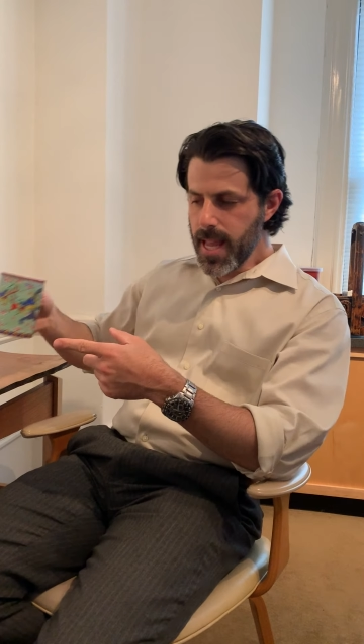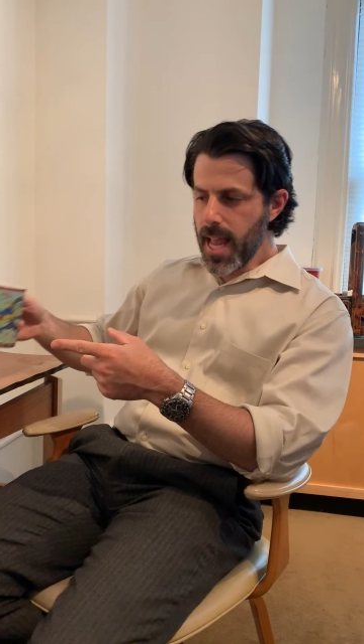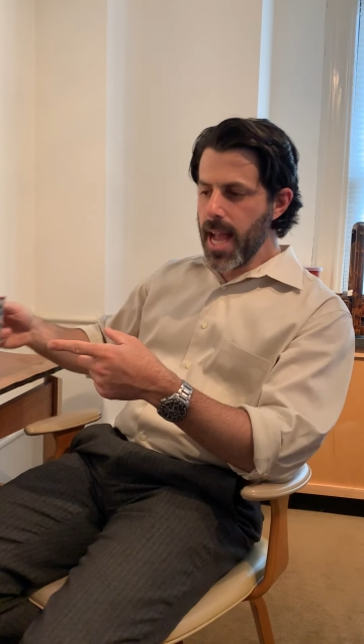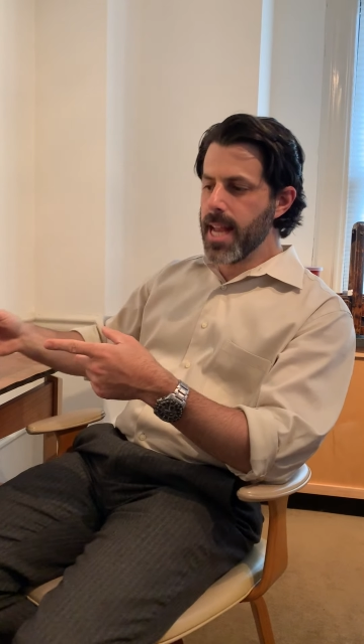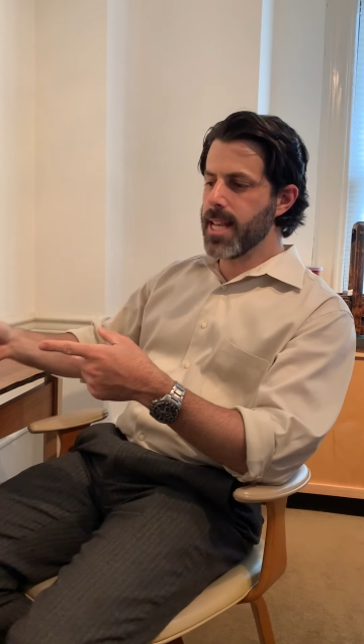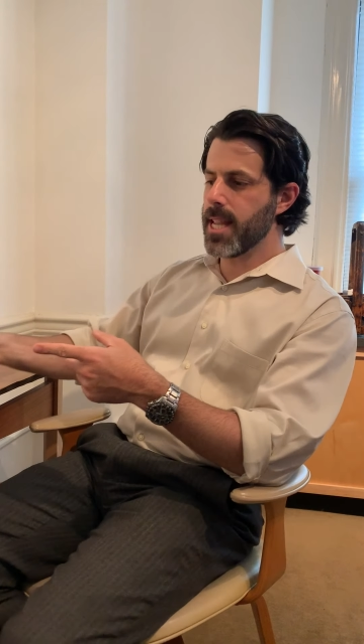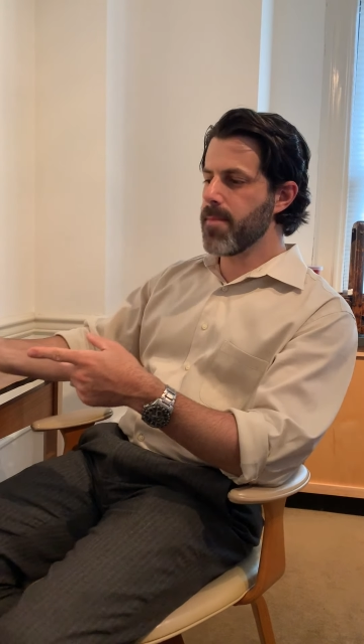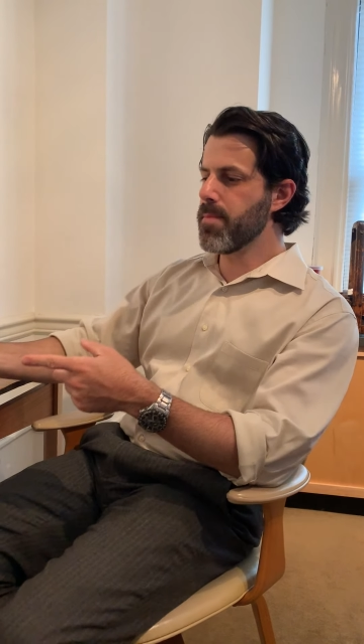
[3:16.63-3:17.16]

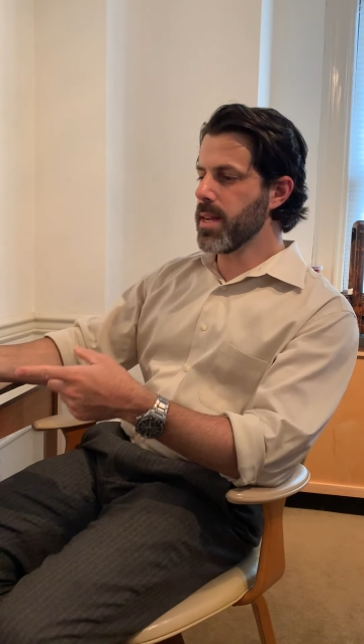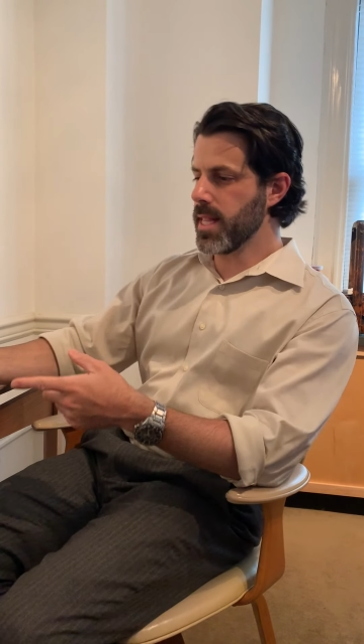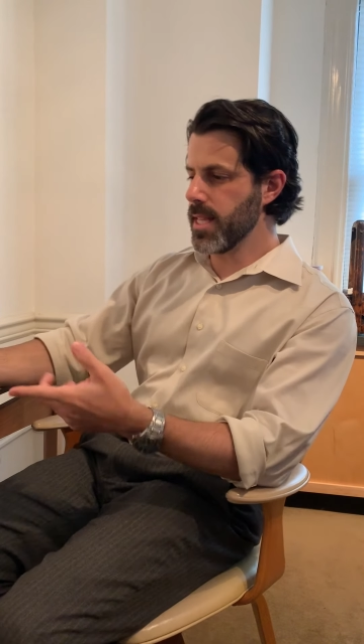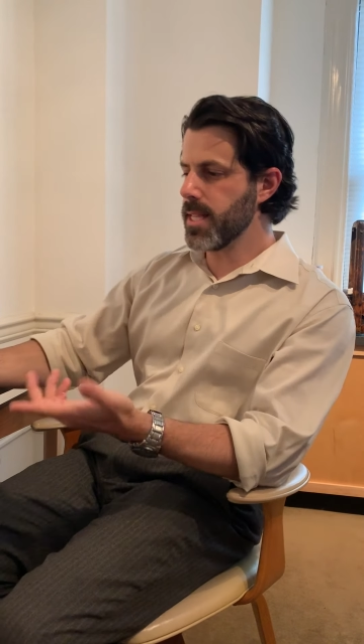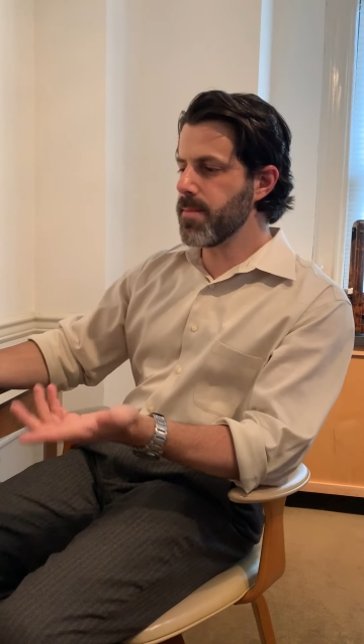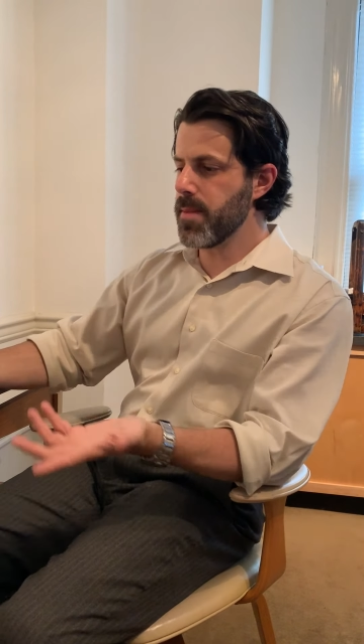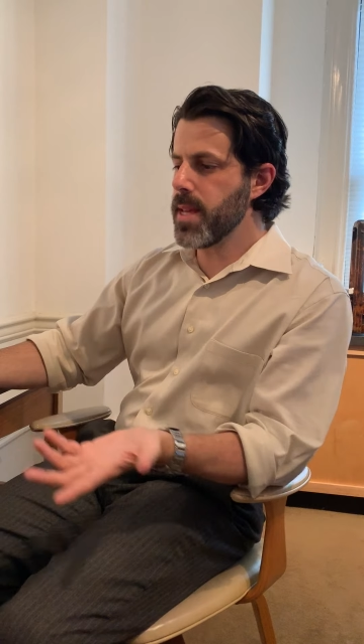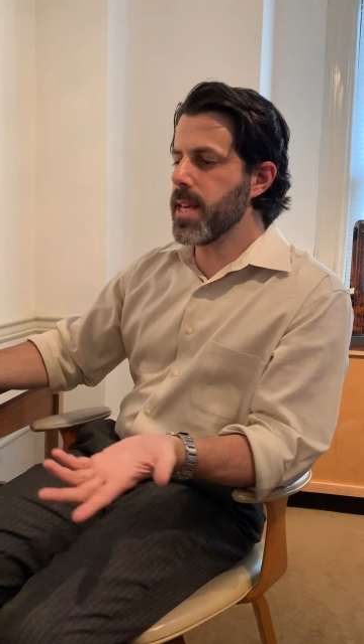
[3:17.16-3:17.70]
And
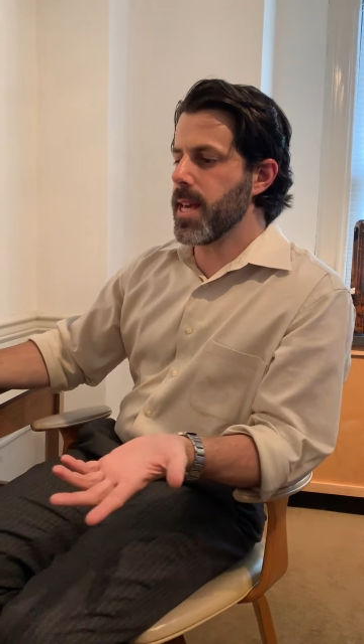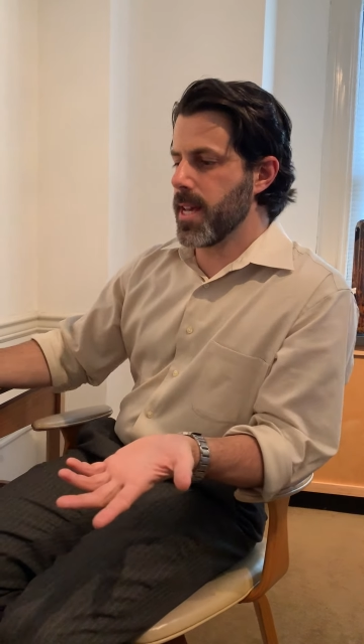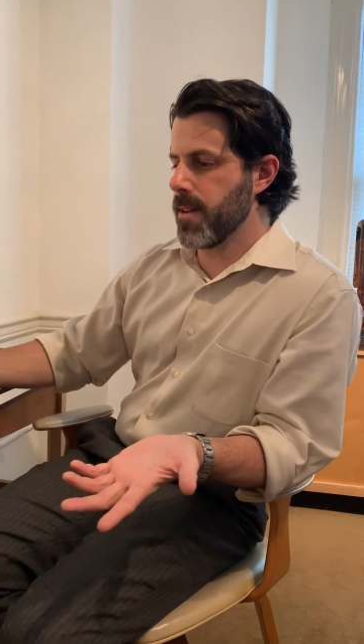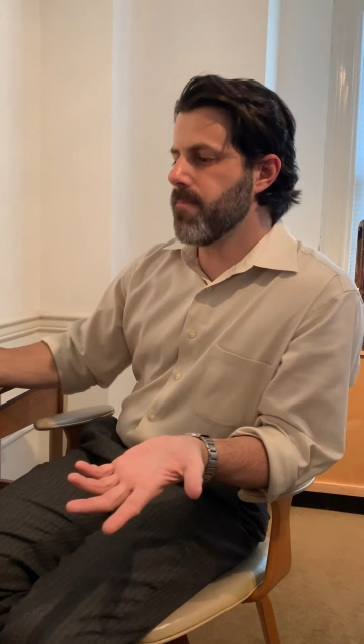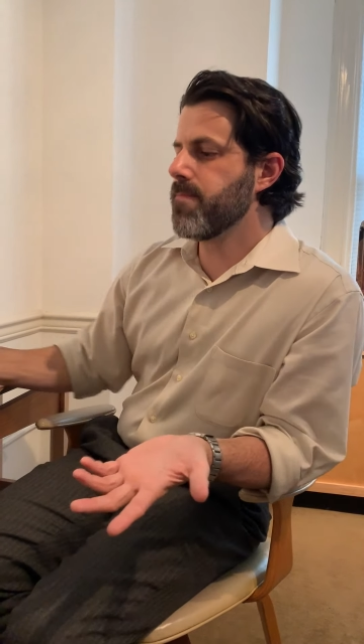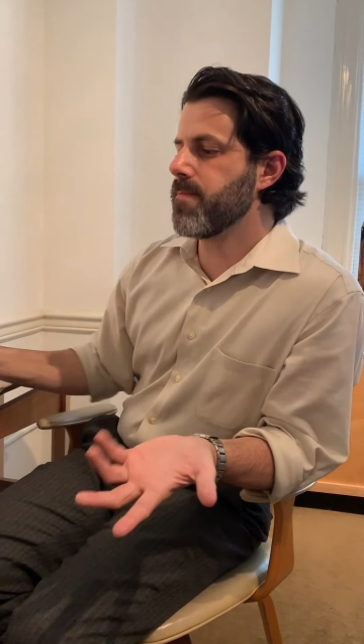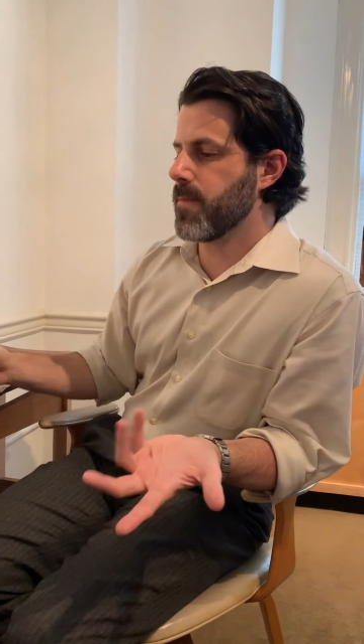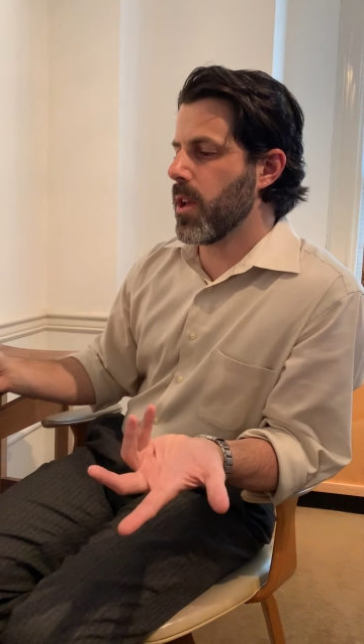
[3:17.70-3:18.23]
typically
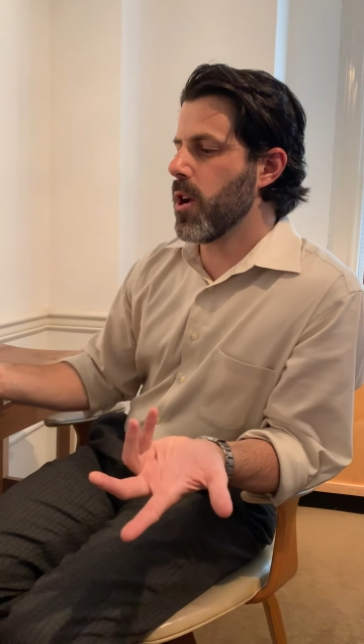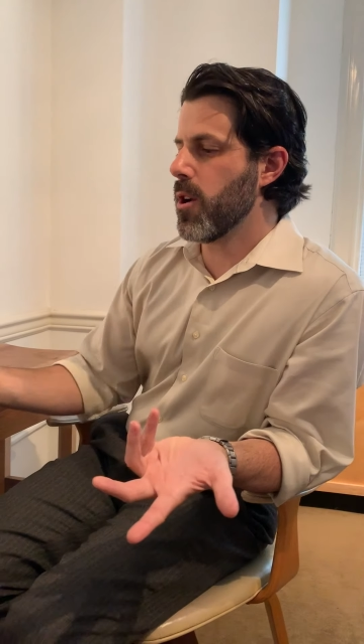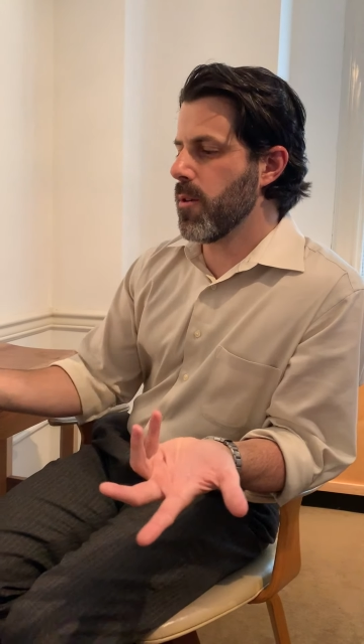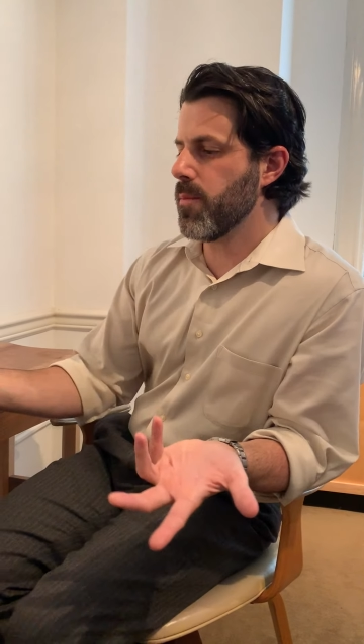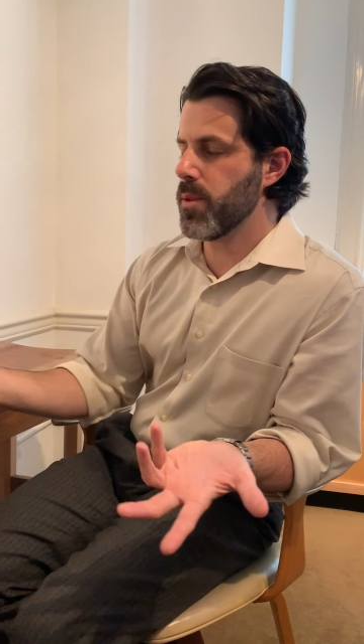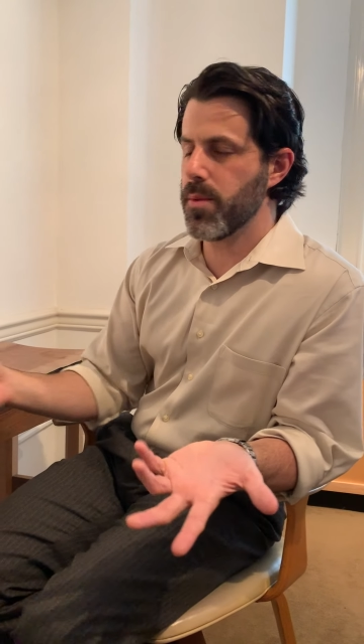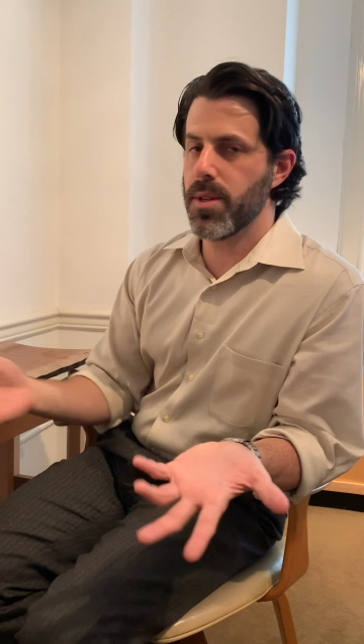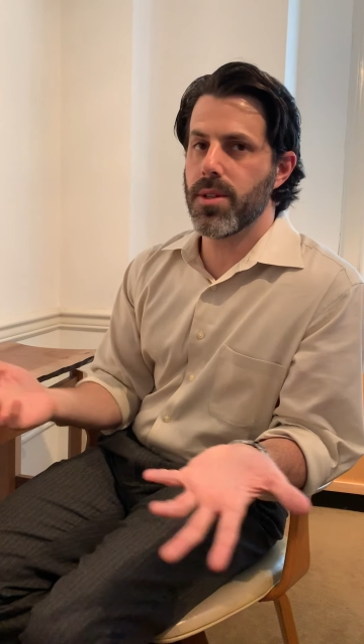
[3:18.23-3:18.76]
speaking,
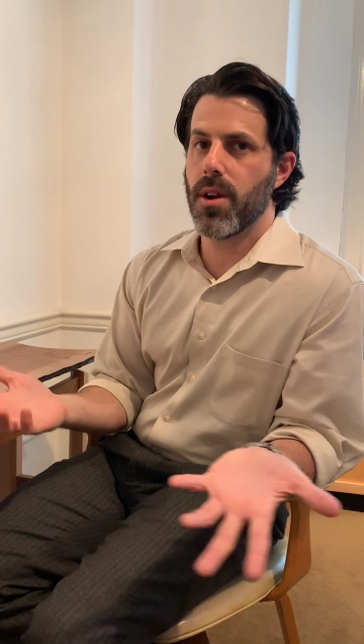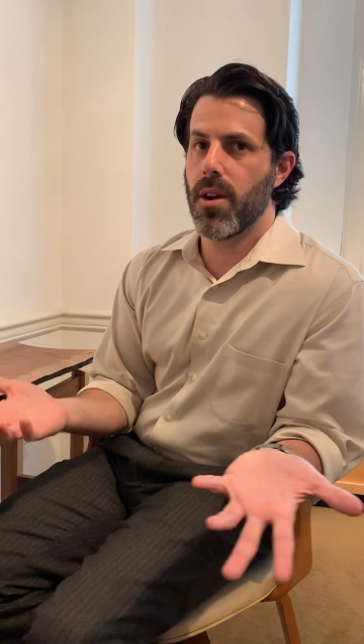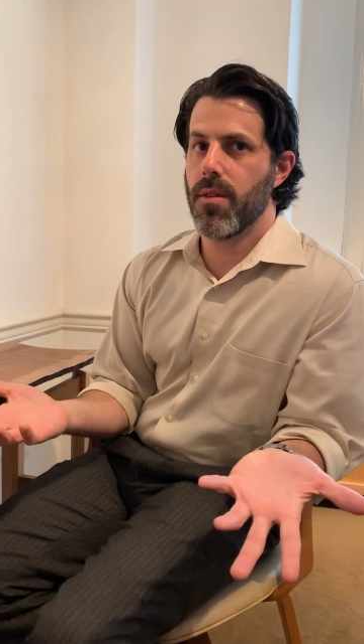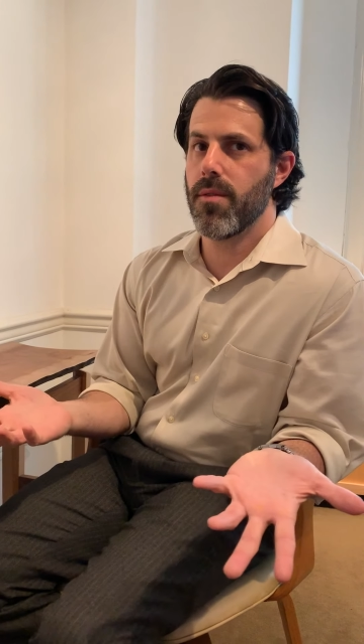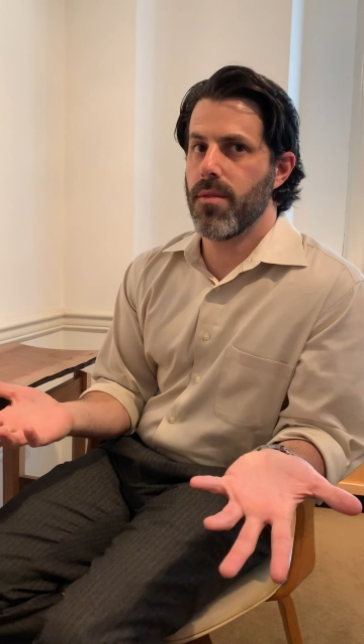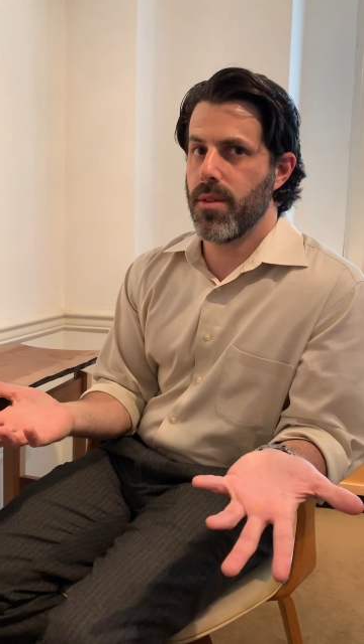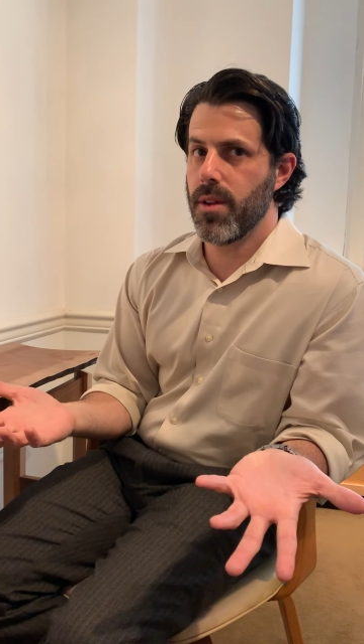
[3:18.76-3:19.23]
herbs which are